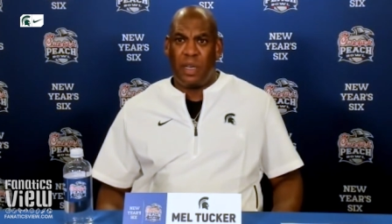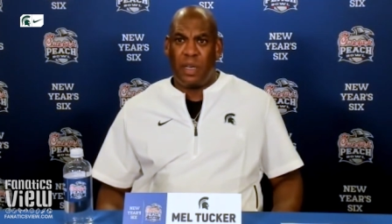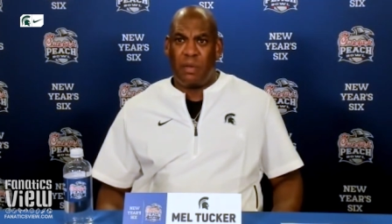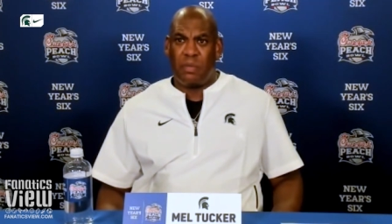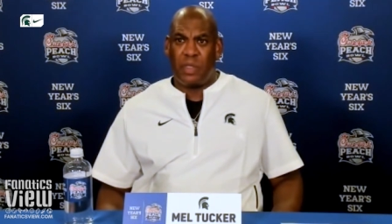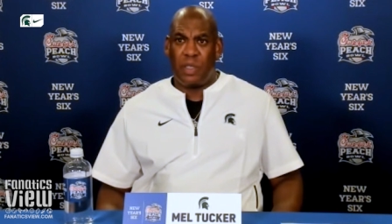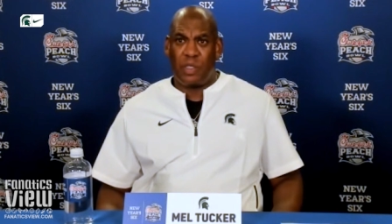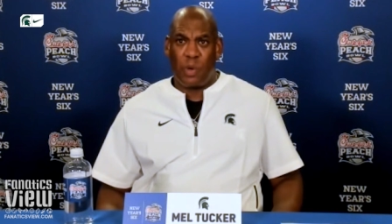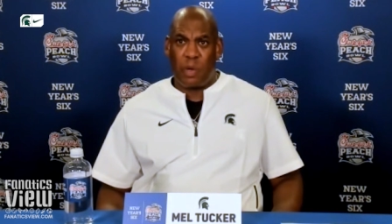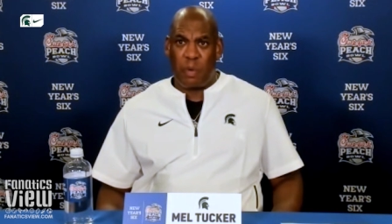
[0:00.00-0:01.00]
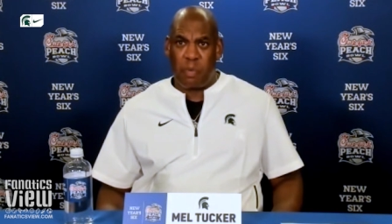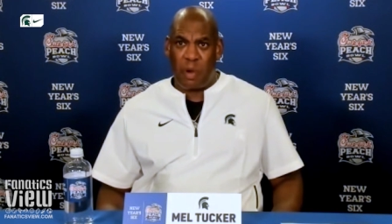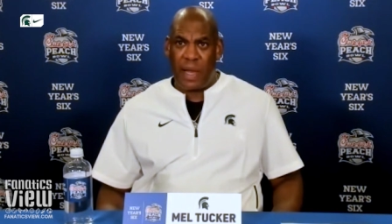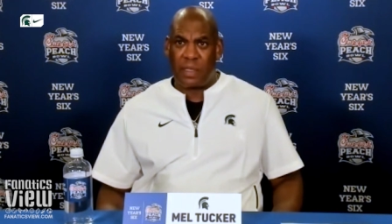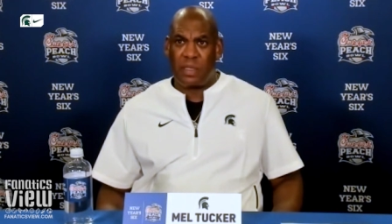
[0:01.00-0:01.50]
Um, you know, it's the way we
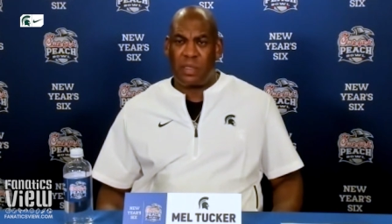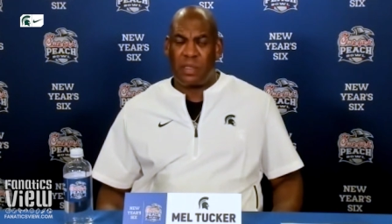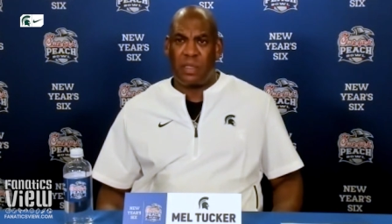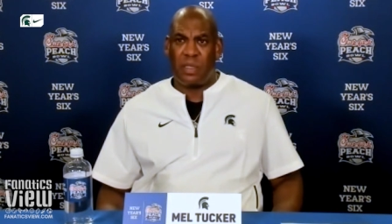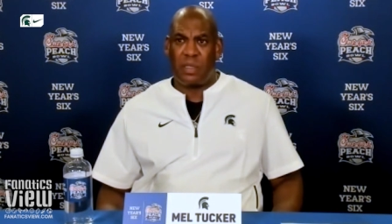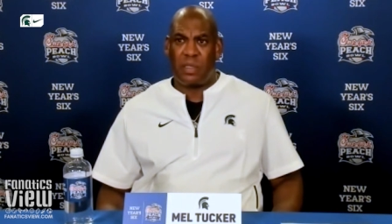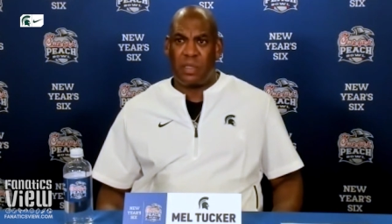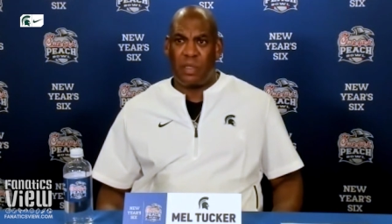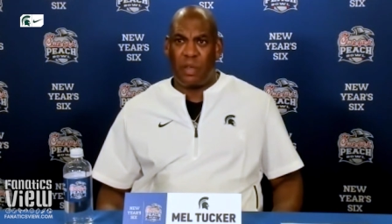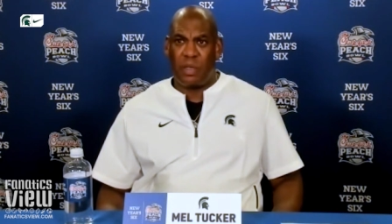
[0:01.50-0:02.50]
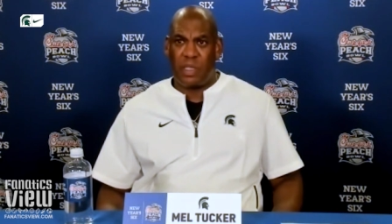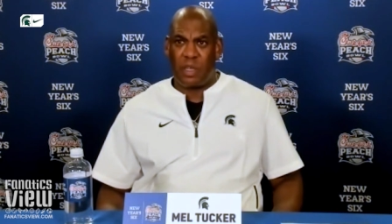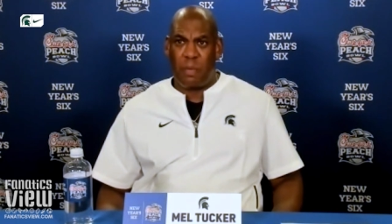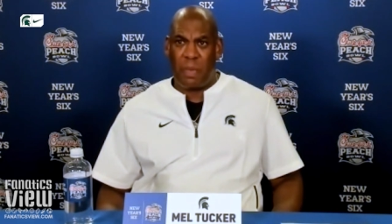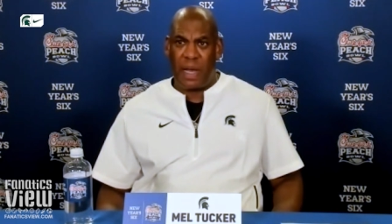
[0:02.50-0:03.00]
practice. It's you know, it's
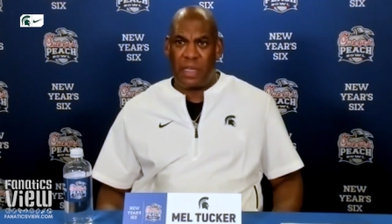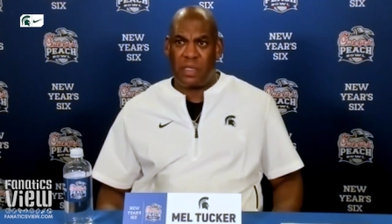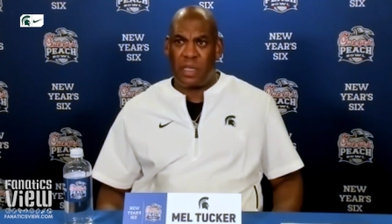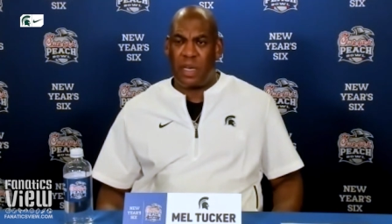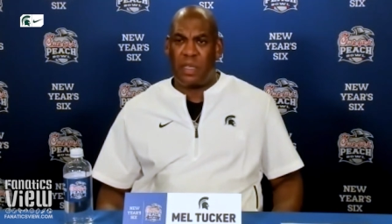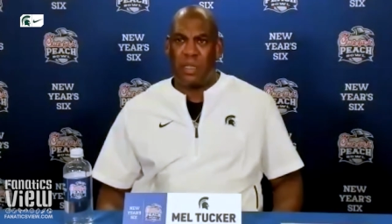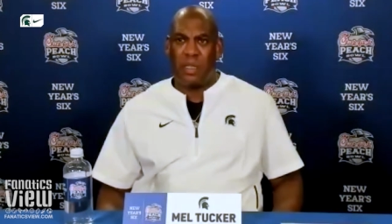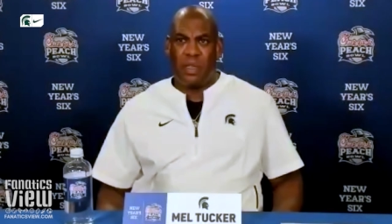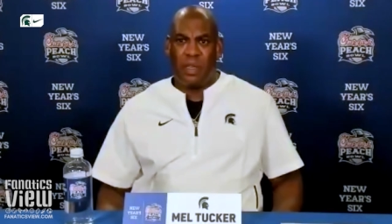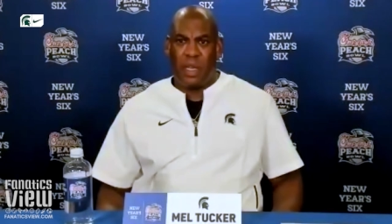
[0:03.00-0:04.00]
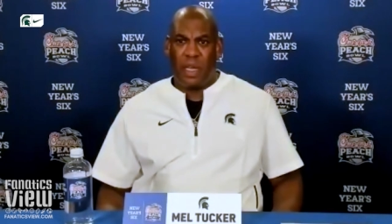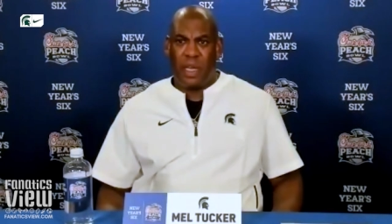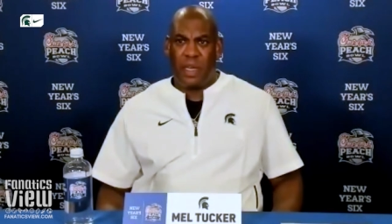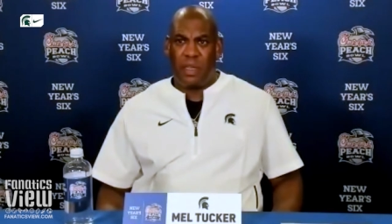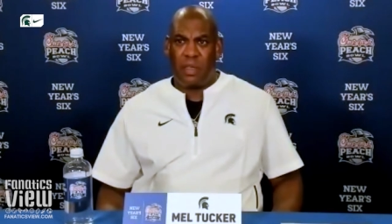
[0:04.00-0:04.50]
our mindset,
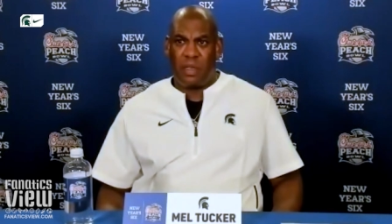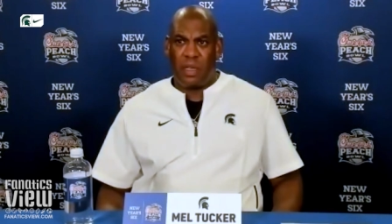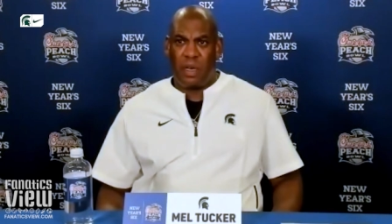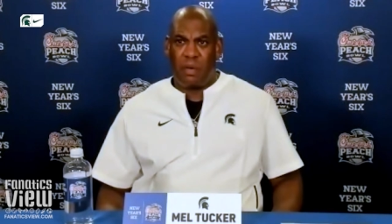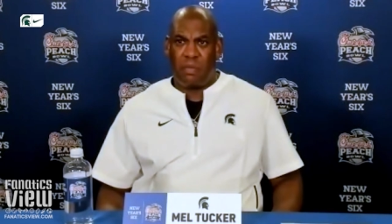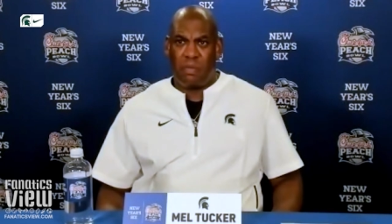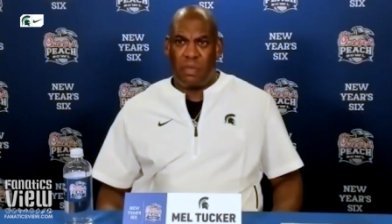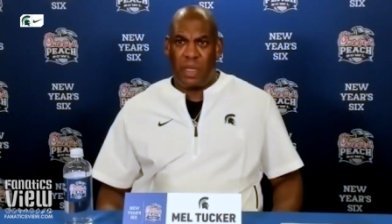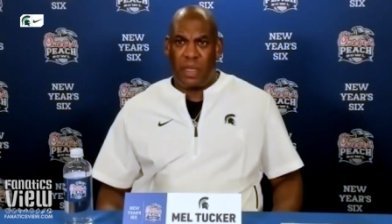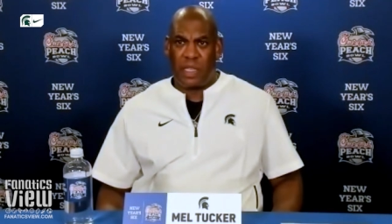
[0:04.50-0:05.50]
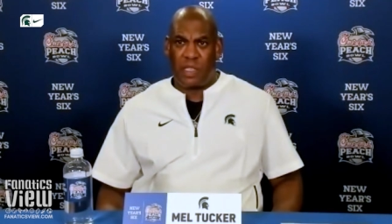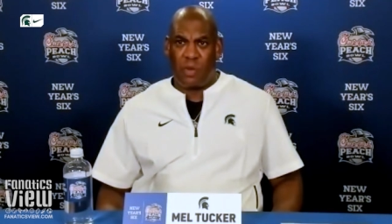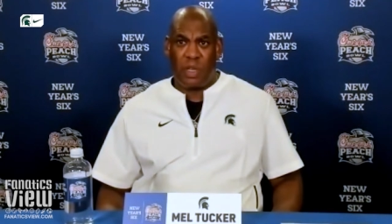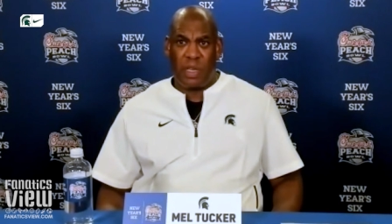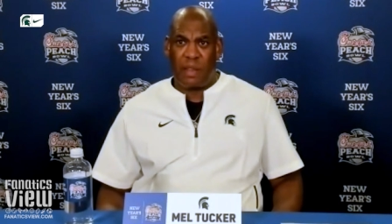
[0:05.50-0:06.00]
and um, and that's the
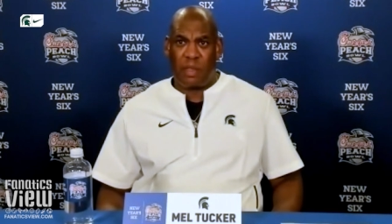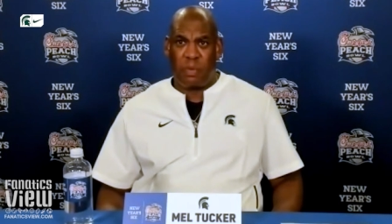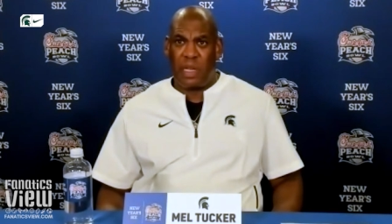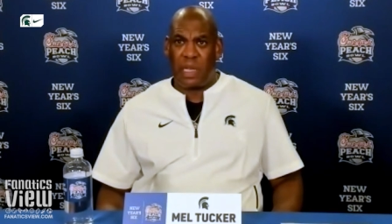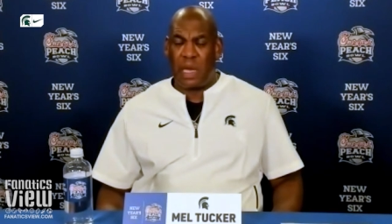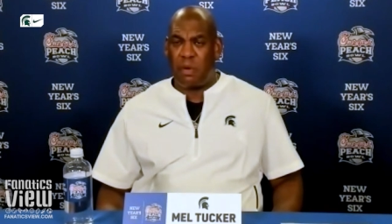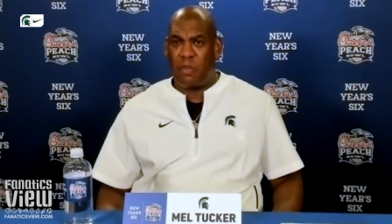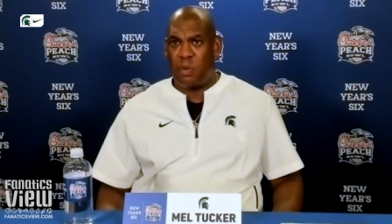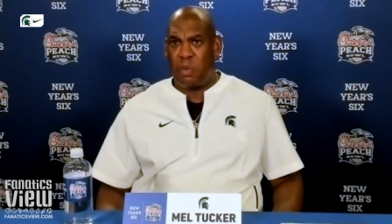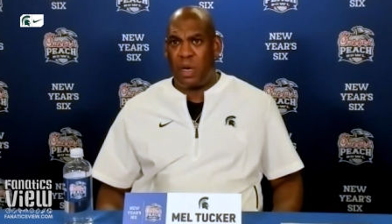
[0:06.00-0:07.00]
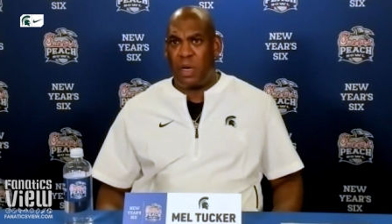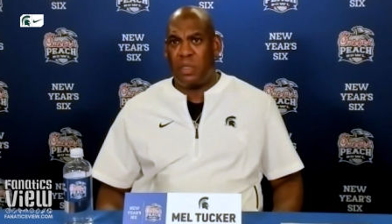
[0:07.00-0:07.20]
way you have to play the game of football.